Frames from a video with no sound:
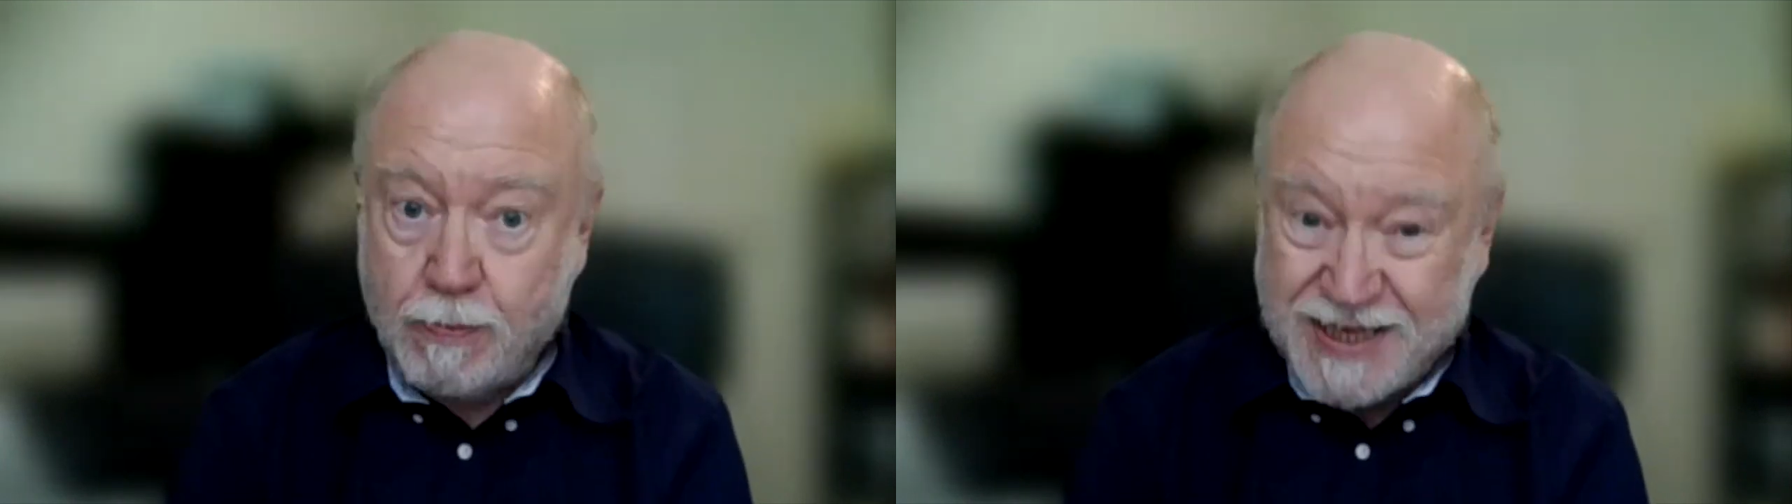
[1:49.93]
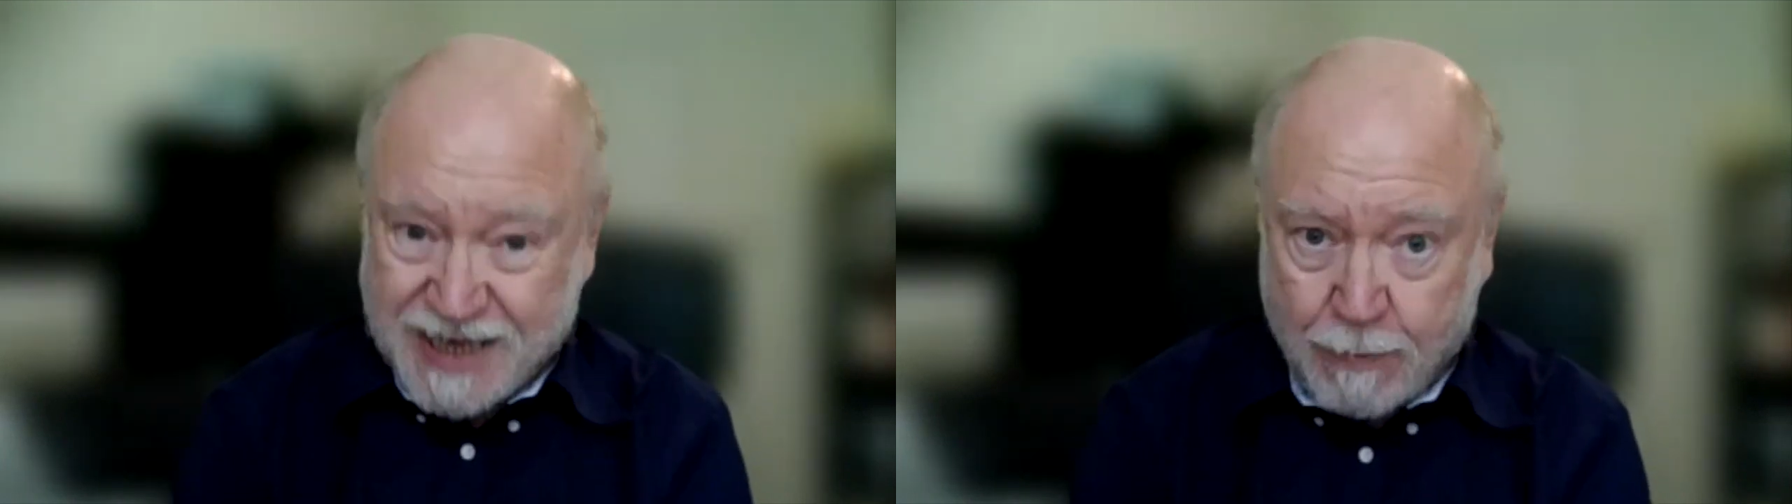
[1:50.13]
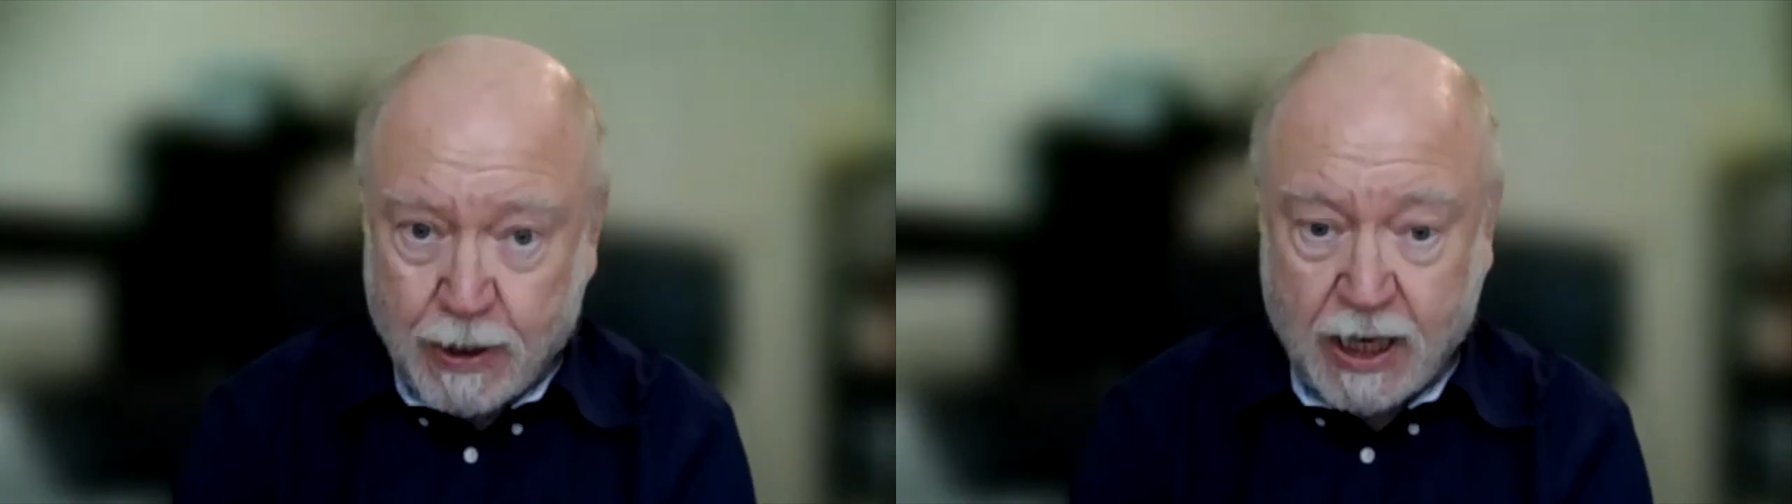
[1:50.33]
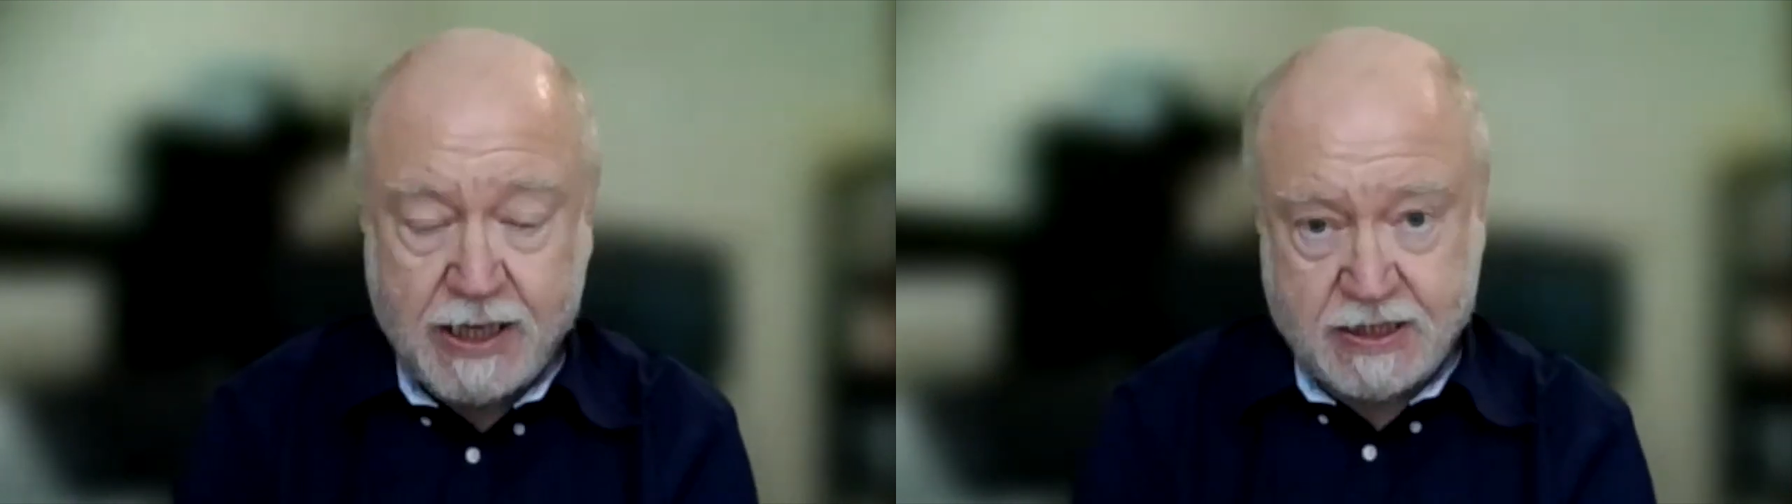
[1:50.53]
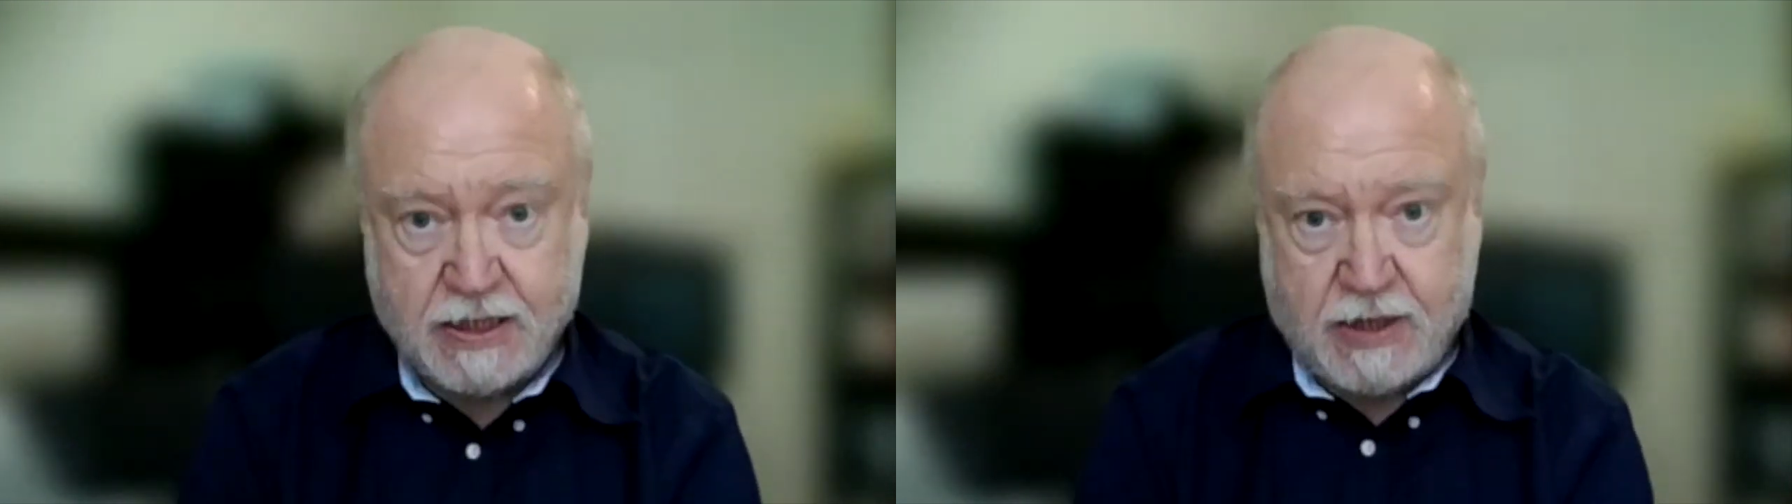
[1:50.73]

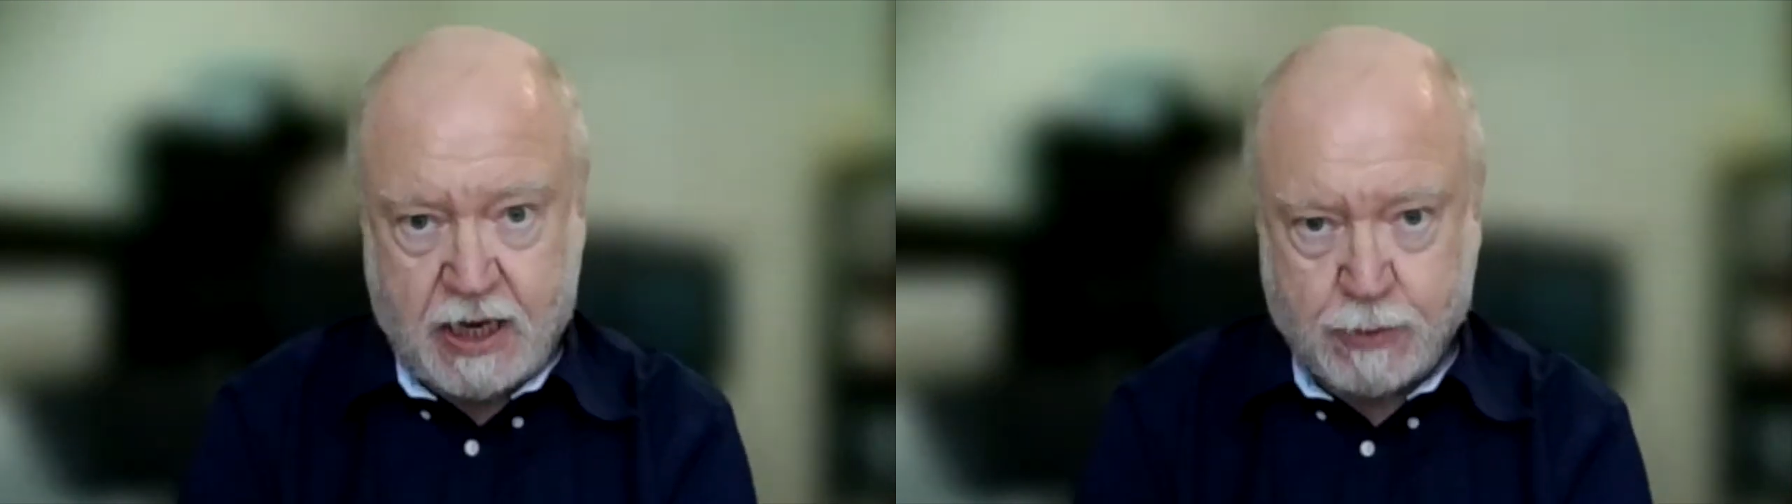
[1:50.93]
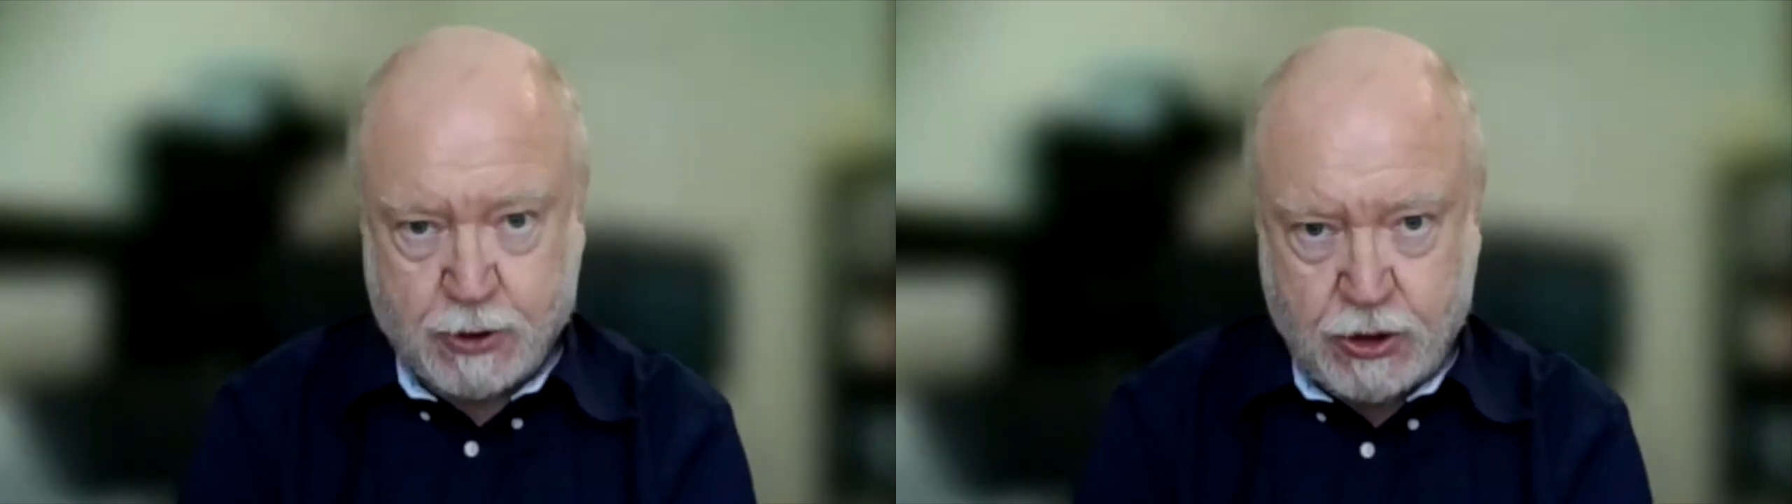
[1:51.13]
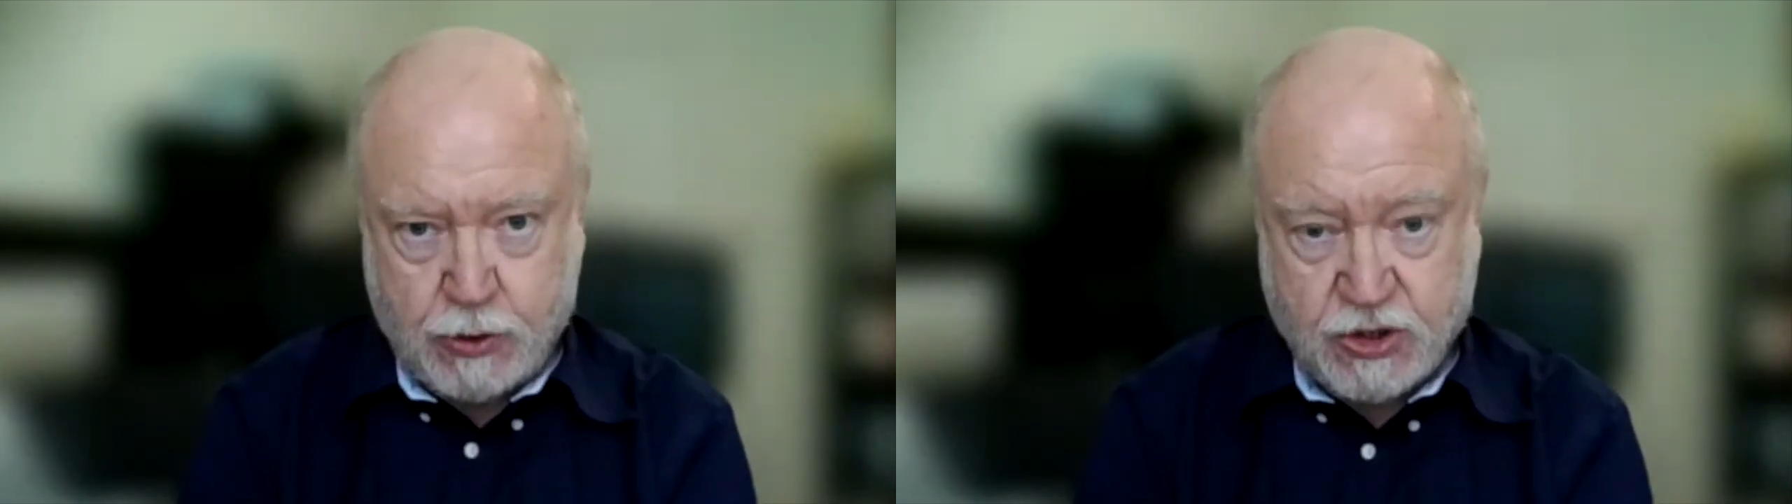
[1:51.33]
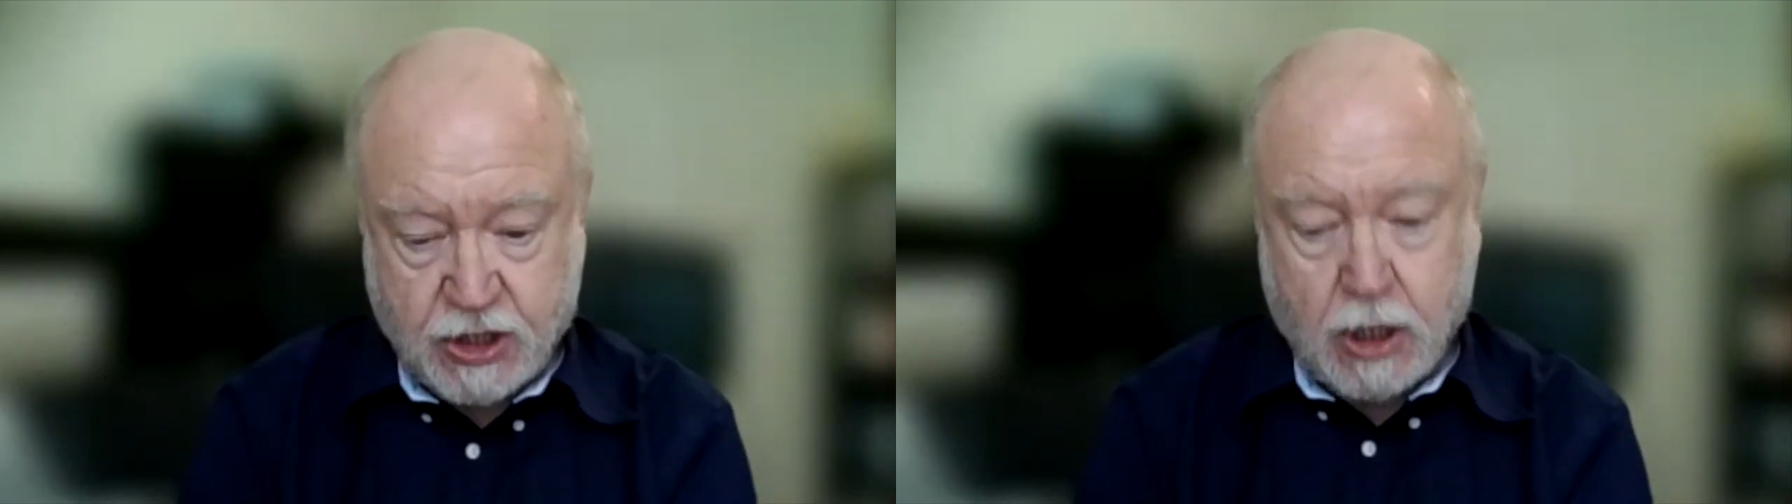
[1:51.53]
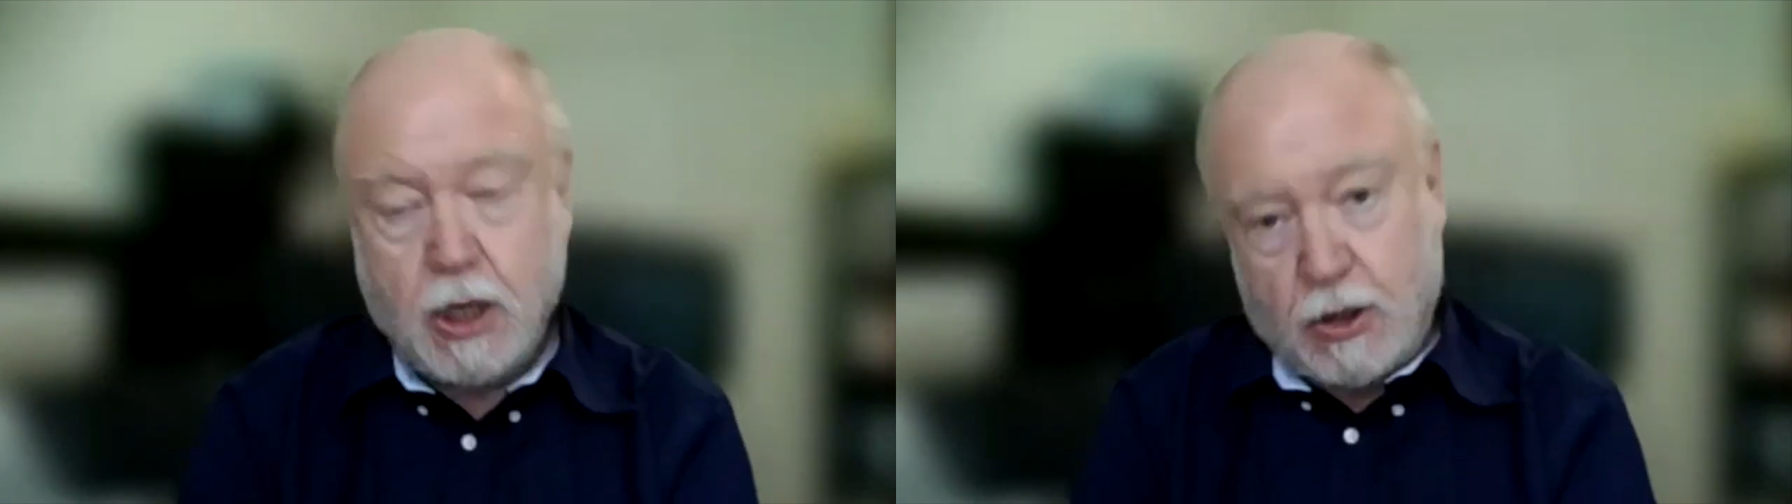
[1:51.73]
metabolites that they produce.